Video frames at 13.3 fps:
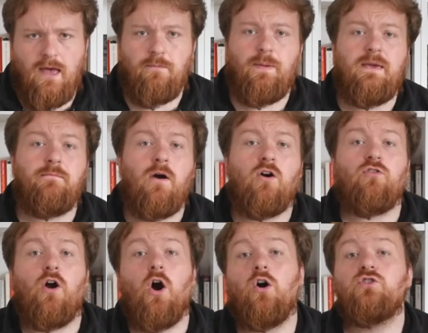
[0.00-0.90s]
MP
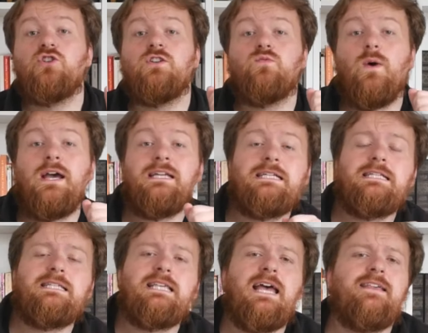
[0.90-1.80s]
Margaret Hodge has weighed
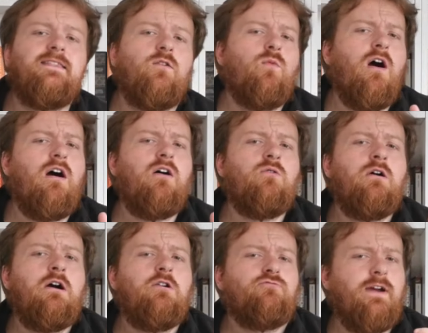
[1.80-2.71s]
in, saying that
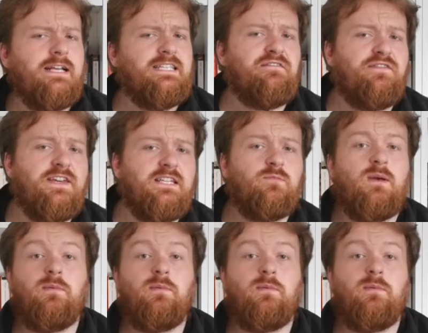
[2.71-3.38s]
while raising fees may be